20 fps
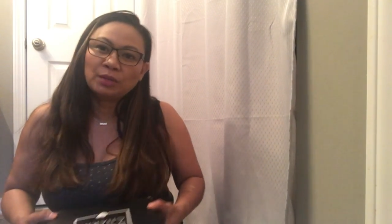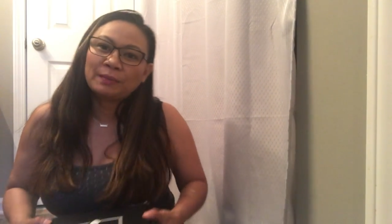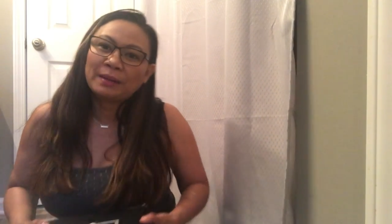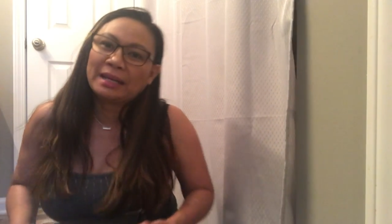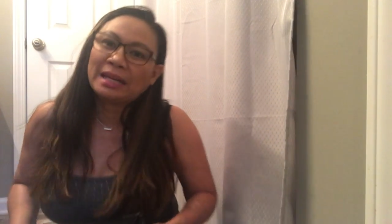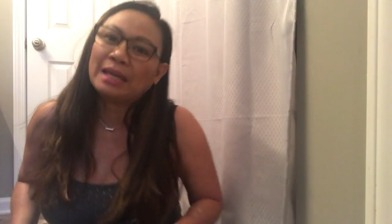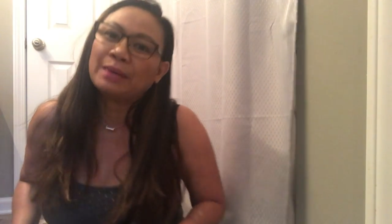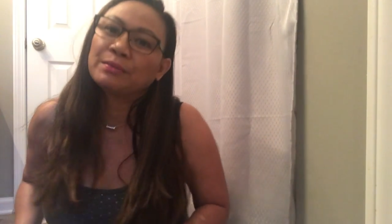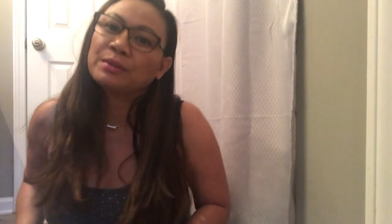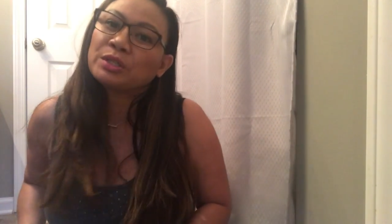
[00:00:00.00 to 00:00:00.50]
My
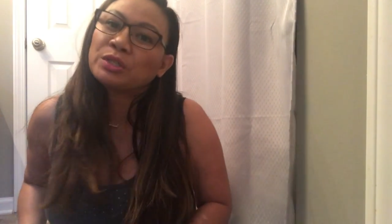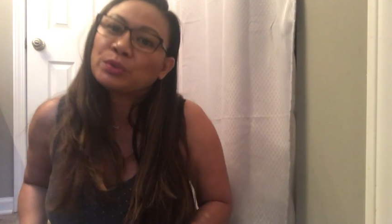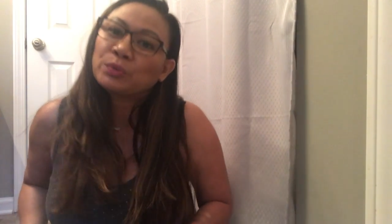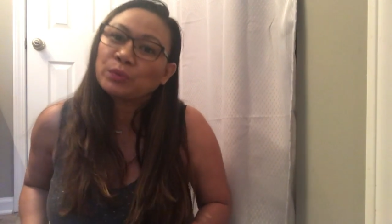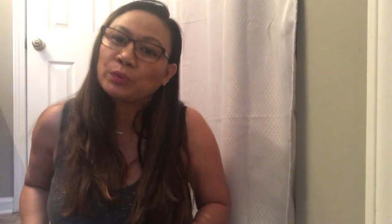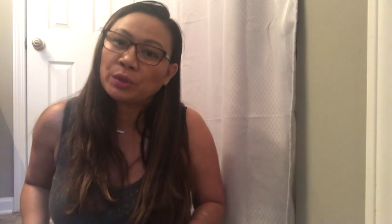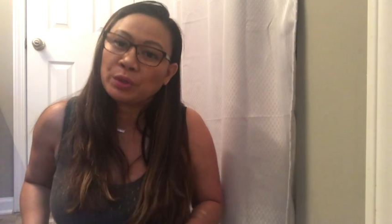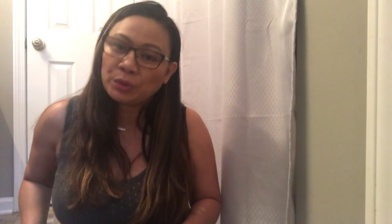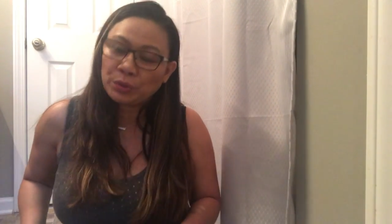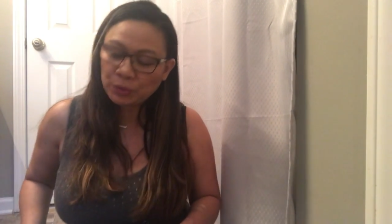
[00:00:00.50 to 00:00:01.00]
name is
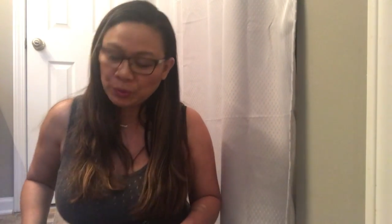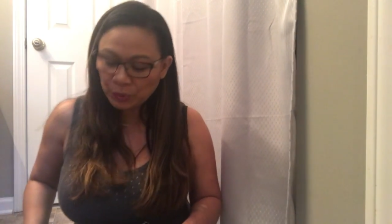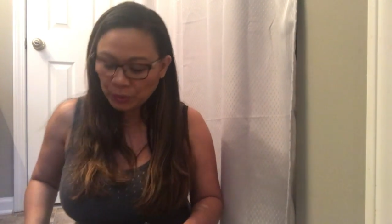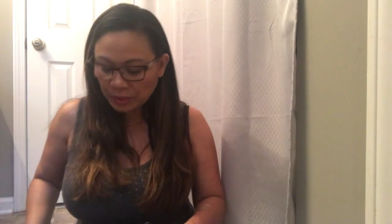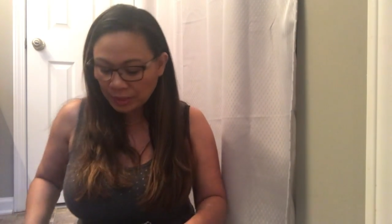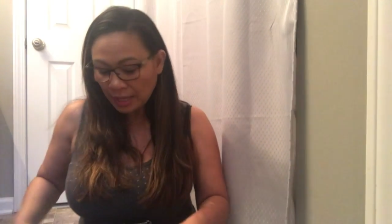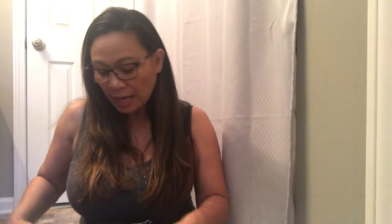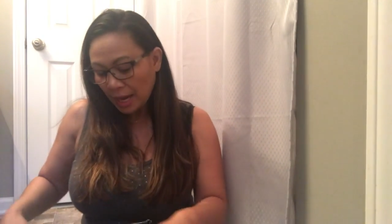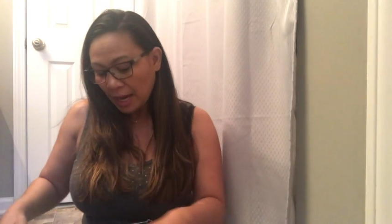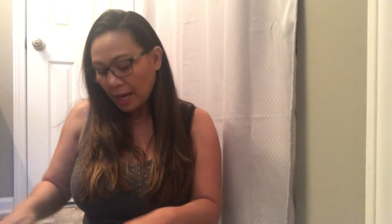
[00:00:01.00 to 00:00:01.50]

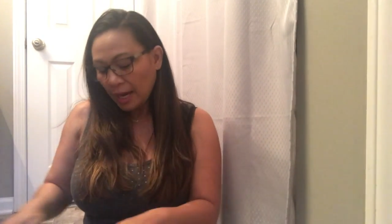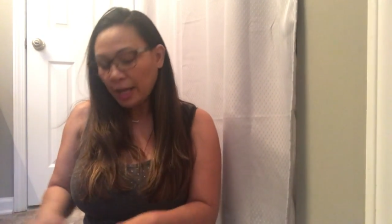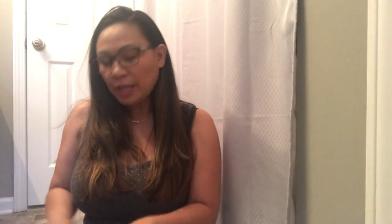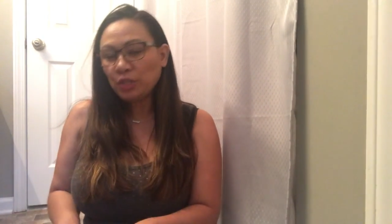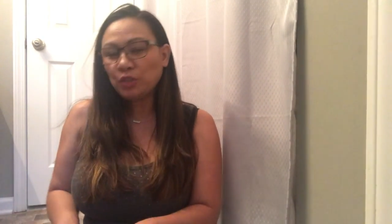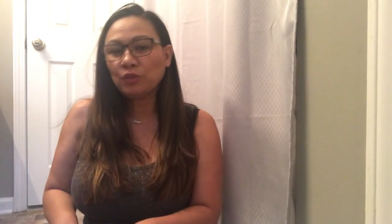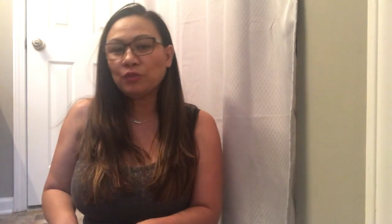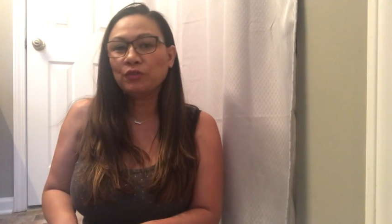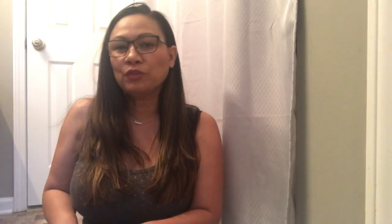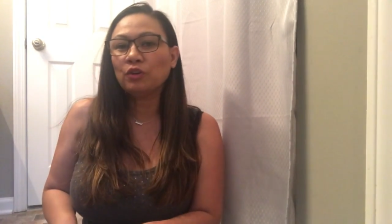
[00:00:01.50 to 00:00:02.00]
Rose. I
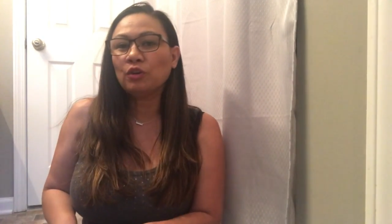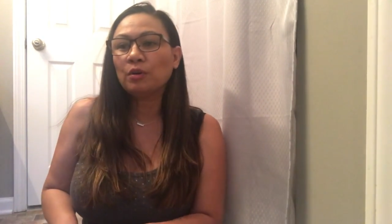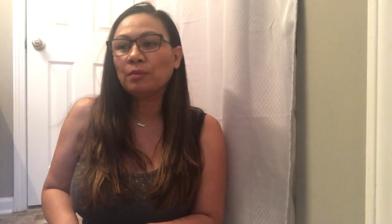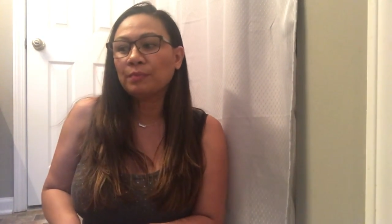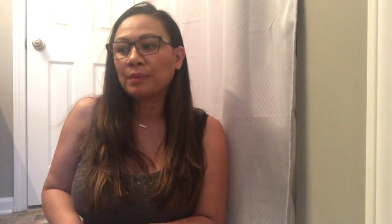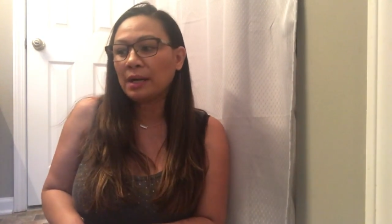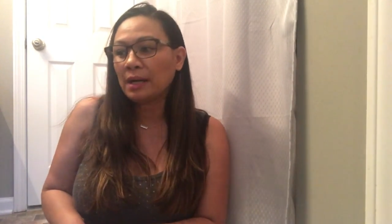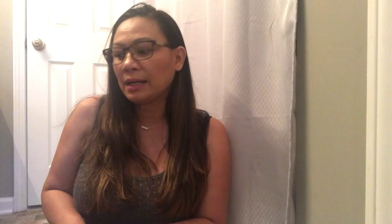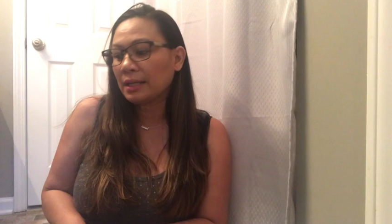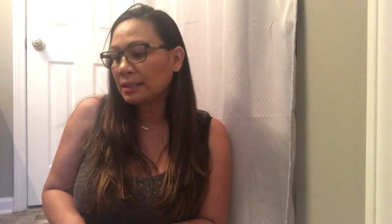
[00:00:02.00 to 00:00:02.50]
do a few
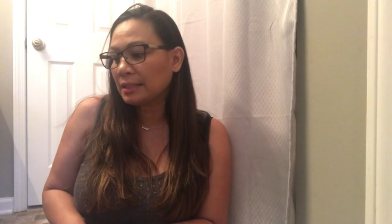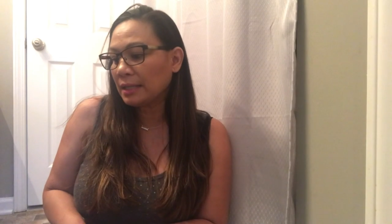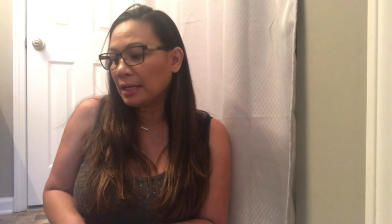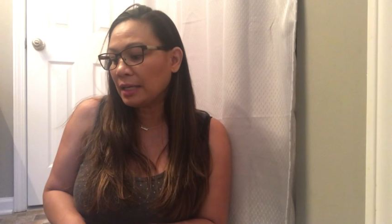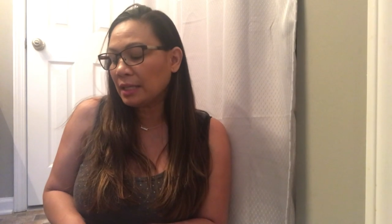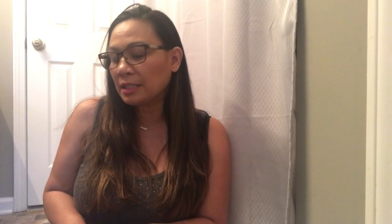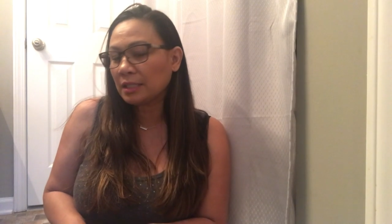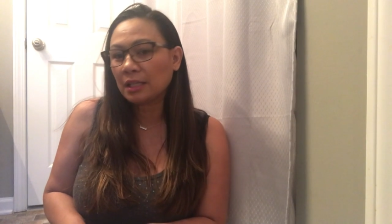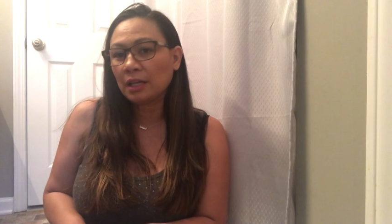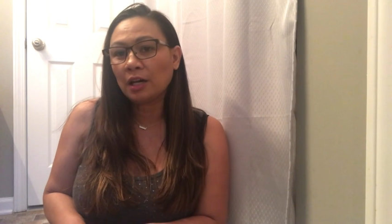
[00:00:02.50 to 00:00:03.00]

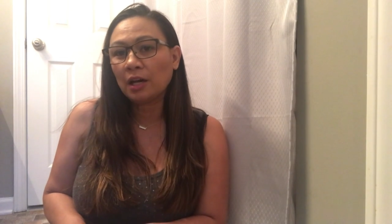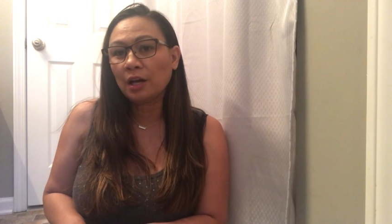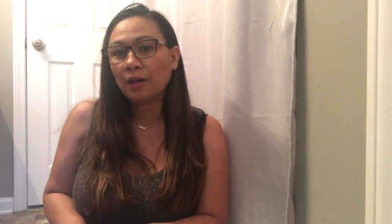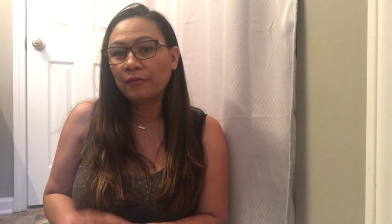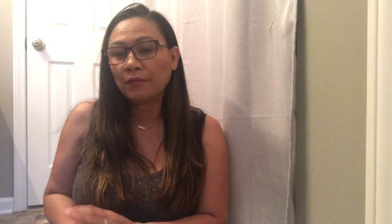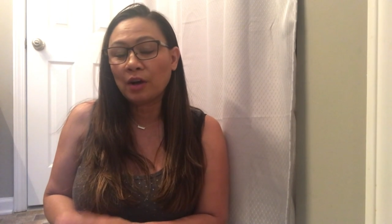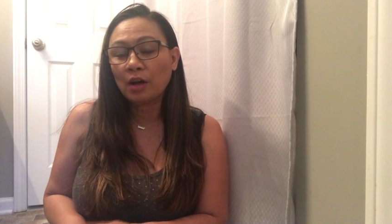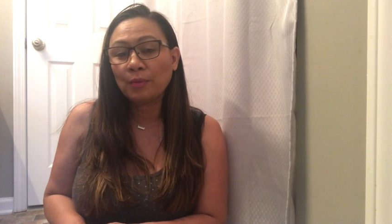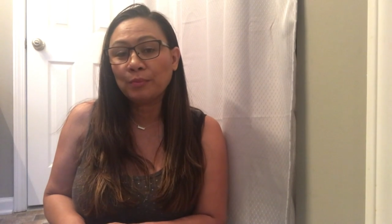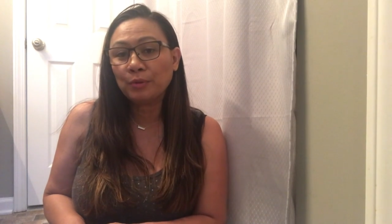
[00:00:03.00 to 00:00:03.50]
unboxings
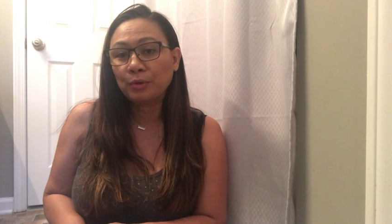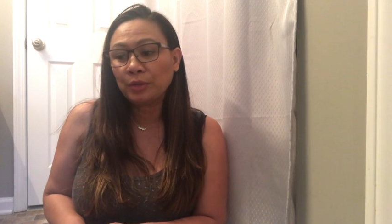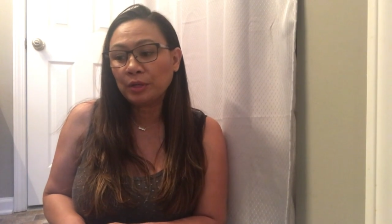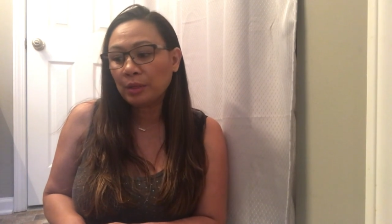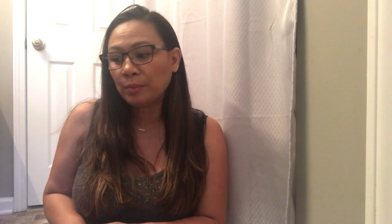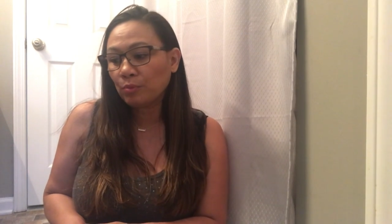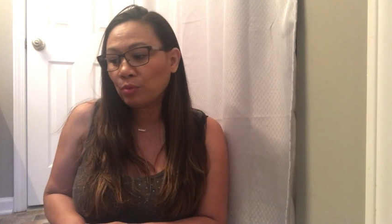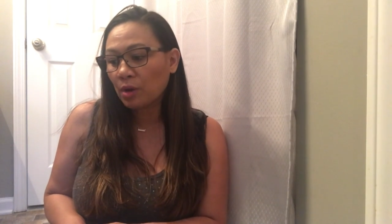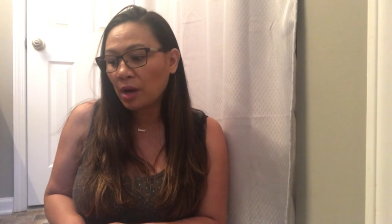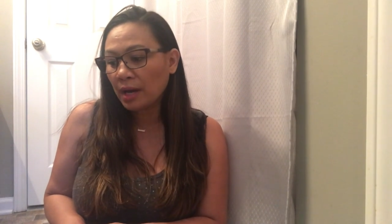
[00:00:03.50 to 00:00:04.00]
of all
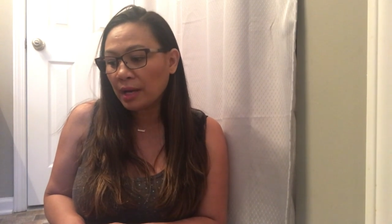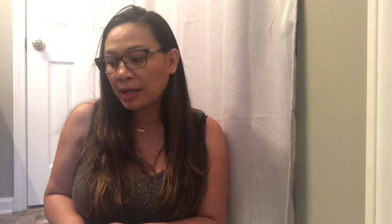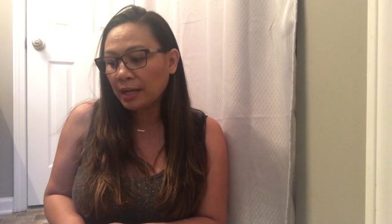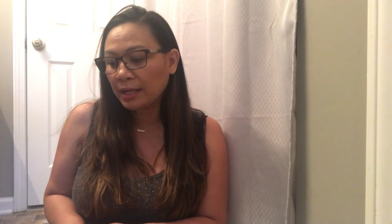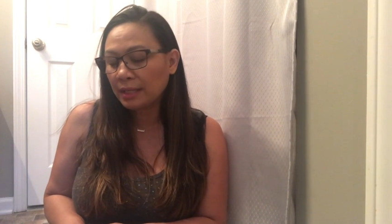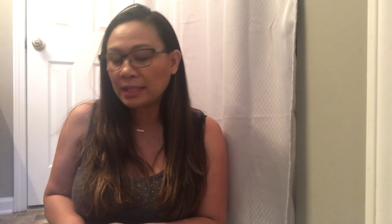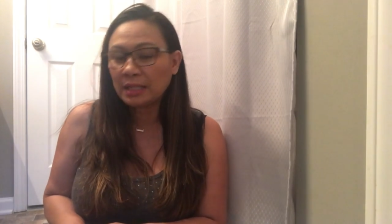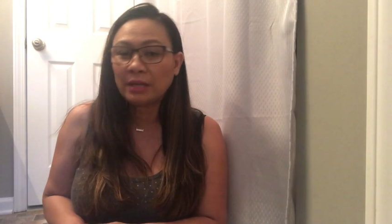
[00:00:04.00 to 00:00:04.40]
beauty products,